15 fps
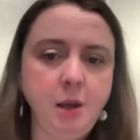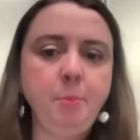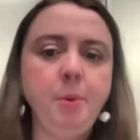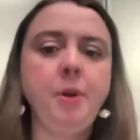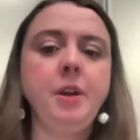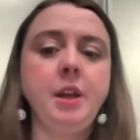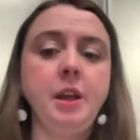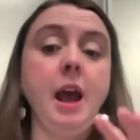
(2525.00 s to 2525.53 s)
for
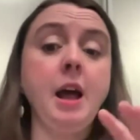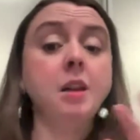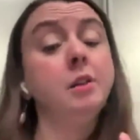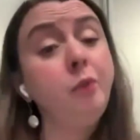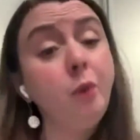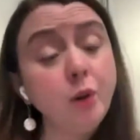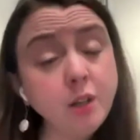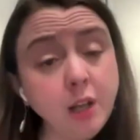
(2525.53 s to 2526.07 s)
example, in
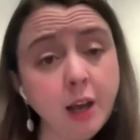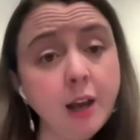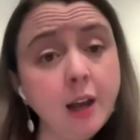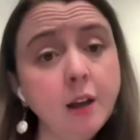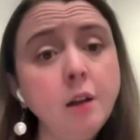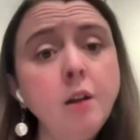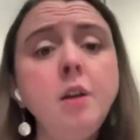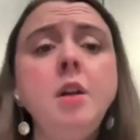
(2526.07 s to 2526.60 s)

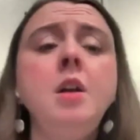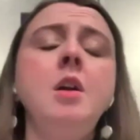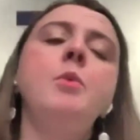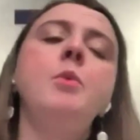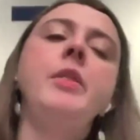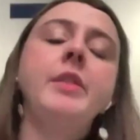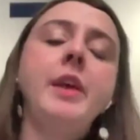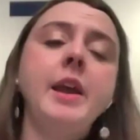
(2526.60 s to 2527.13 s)
California,
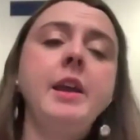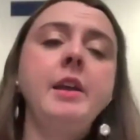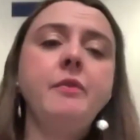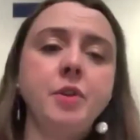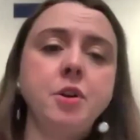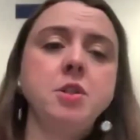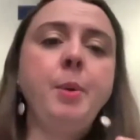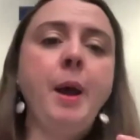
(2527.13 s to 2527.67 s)
when
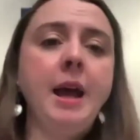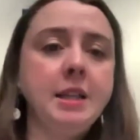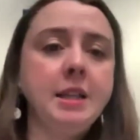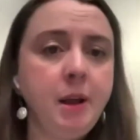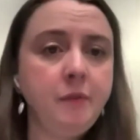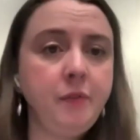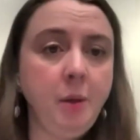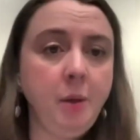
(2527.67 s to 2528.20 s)
they first
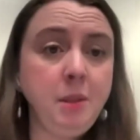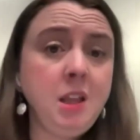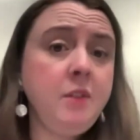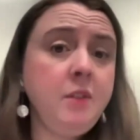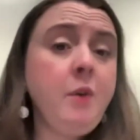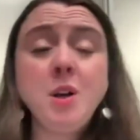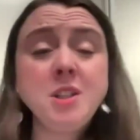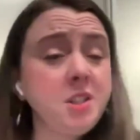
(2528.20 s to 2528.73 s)
passed paid family
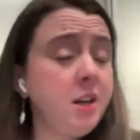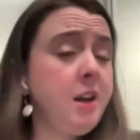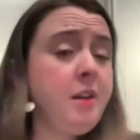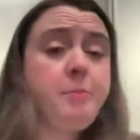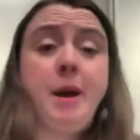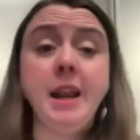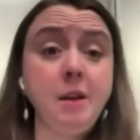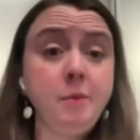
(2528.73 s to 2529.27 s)
leave, it wasn't
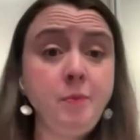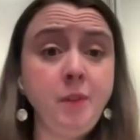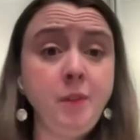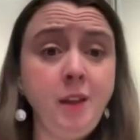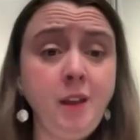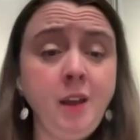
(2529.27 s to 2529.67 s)
enough money.